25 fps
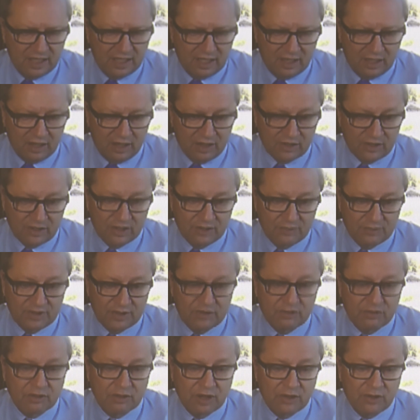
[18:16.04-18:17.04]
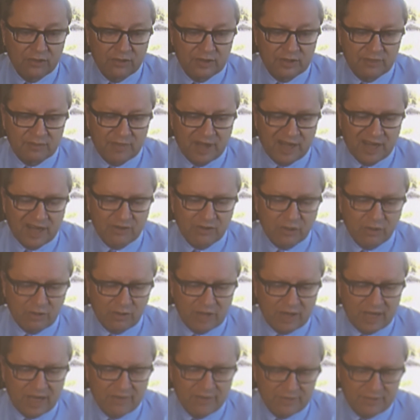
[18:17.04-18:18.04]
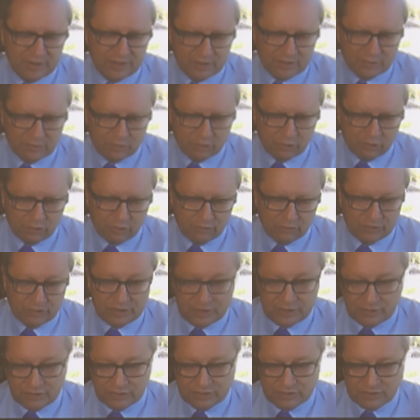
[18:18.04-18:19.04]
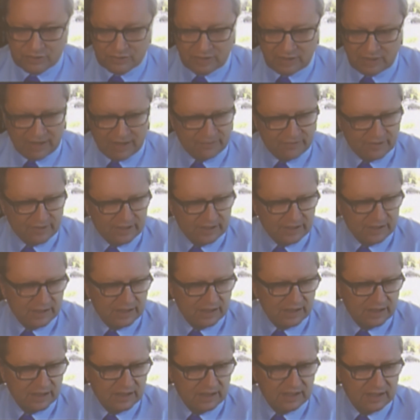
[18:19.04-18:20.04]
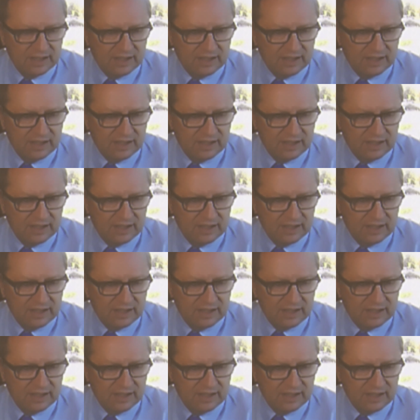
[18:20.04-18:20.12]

are going to be grown in microgravity or reduced gravity,